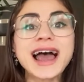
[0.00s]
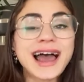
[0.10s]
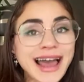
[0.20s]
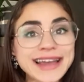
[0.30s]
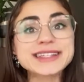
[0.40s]

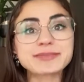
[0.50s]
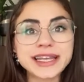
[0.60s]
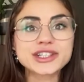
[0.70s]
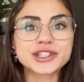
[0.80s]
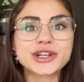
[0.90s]
And make
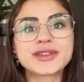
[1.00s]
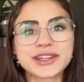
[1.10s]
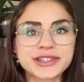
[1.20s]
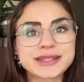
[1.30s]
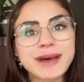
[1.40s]
sure that
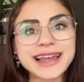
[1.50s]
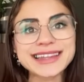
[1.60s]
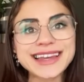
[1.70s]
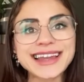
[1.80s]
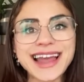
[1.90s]
you're
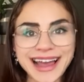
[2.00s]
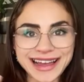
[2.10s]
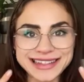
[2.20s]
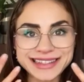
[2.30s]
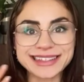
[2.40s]
smiling,
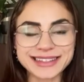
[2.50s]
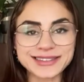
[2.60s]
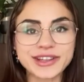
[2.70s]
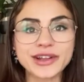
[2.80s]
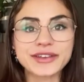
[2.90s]
and
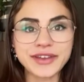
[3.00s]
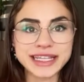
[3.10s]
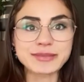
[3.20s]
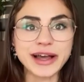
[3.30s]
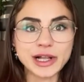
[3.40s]
not a fake
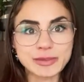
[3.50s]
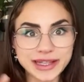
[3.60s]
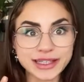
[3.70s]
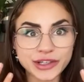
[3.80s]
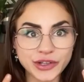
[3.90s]
smile, but
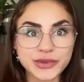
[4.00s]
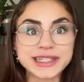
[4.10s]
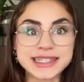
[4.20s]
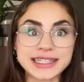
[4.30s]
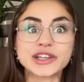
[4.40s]
you can
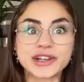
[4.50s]
see in your